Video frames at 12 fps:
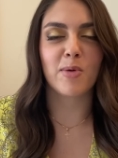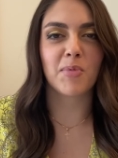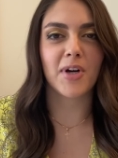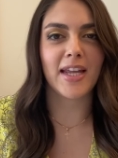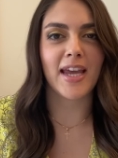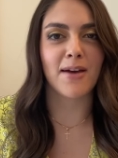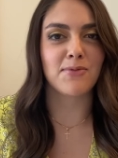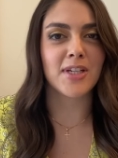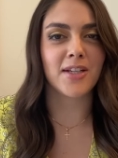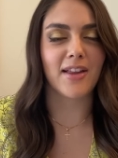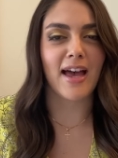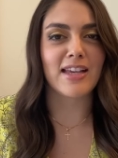a pretty
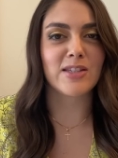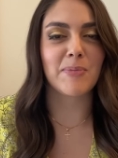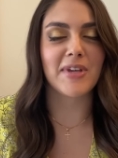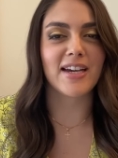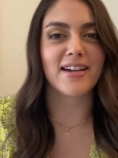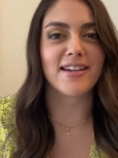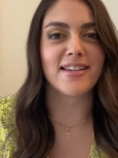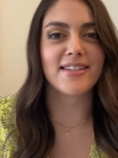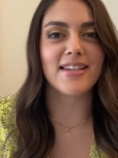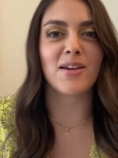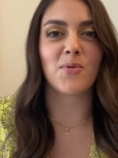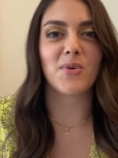hefty glass
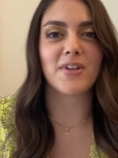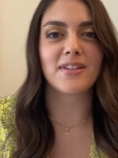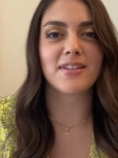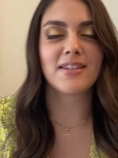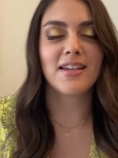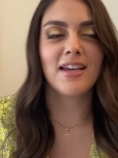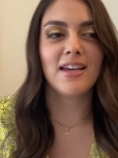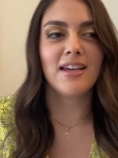because it was